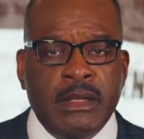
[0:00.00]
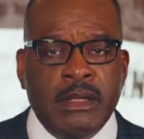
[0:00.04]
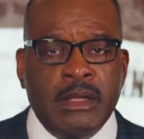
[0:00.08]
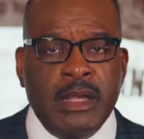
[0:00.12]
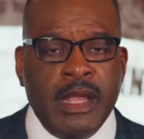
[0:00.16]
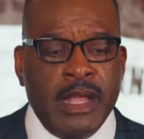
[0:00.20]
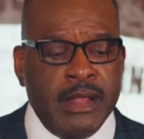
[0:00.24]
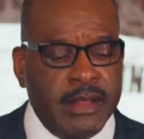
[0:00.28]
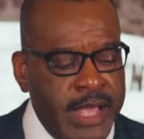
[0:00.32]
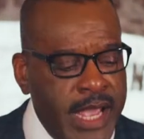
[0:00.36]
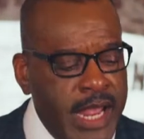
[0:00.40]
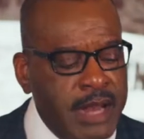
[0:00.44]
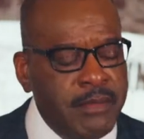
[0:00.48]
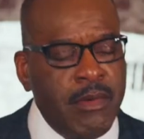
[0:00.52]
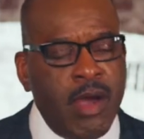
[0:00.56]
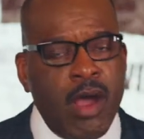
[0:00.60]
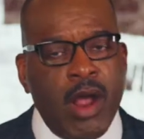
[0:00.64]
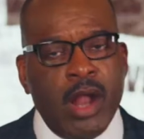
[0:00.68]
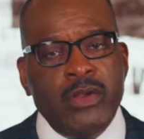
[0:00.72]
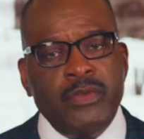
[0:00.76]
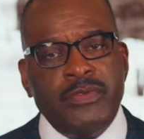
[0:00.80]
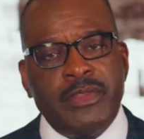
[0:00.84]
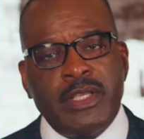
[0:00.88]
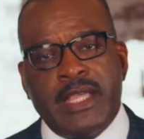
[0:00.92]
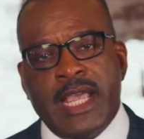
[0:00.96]
And then
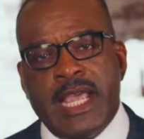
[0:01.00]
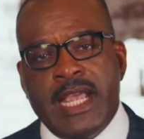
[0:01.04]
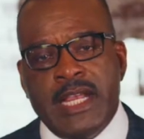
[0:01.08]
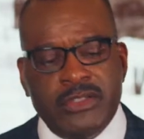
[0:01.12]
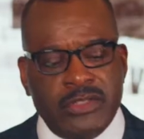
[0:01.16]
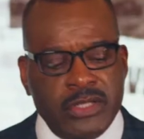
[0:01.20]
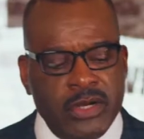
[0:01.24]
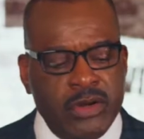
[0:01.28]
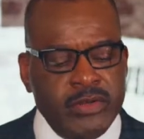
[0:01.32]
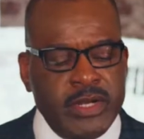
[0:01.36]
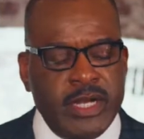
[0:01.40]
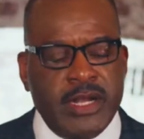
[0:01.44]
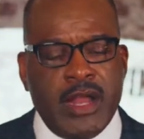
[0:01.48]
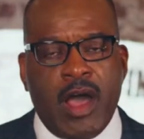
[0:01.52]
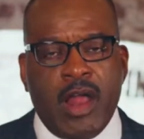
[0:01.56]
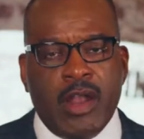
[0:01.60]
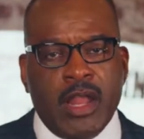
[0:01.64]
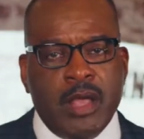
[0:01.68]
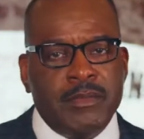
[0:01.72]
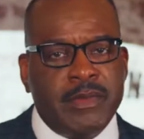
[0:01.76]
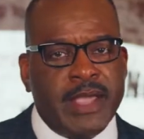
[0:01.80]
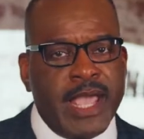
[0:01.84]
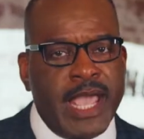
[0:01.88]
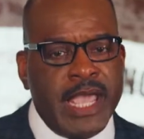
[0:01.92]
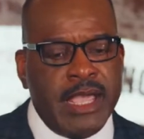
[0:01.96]
Martin Luther King Jr. and all of
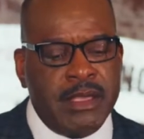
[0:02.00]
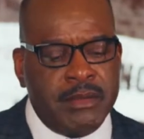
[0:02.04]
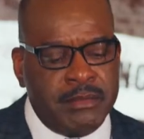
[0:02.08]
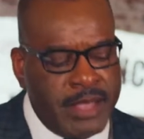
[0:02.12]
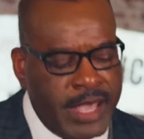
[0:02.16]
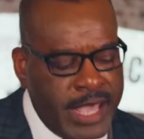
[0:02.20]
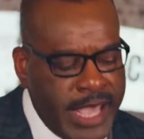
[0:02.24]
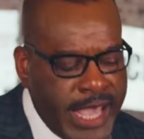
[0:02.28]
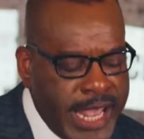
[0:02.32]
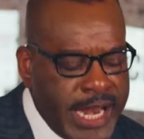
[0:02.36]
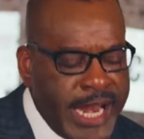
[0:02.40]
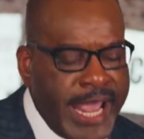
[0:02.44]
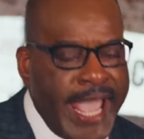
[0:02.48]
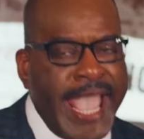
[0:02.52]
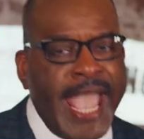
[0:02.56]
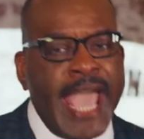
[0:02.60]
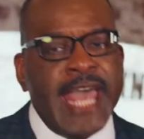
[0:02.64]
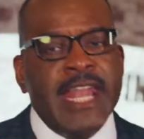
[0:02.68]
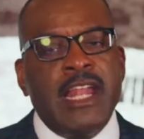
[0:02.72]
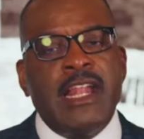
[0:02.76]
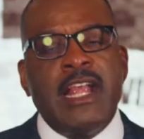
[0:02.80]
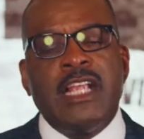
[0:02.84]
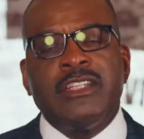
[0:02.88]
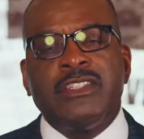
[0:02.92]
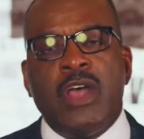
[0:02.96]
them came and
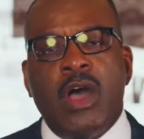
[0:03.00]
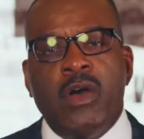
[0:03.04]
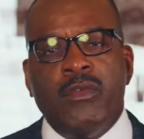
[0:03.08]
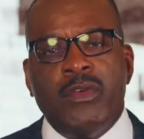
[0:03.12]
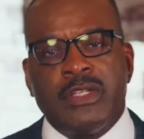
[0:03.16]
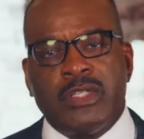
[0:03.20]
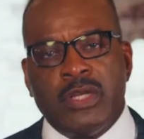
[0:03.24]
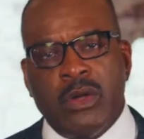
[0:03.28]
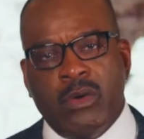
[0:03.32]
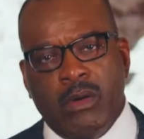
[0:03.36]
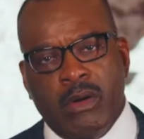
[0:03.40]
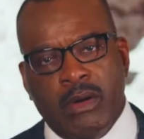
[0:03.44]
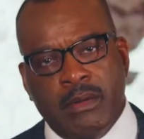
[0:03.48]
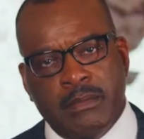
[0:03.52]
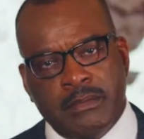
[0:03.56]
handed us over to them.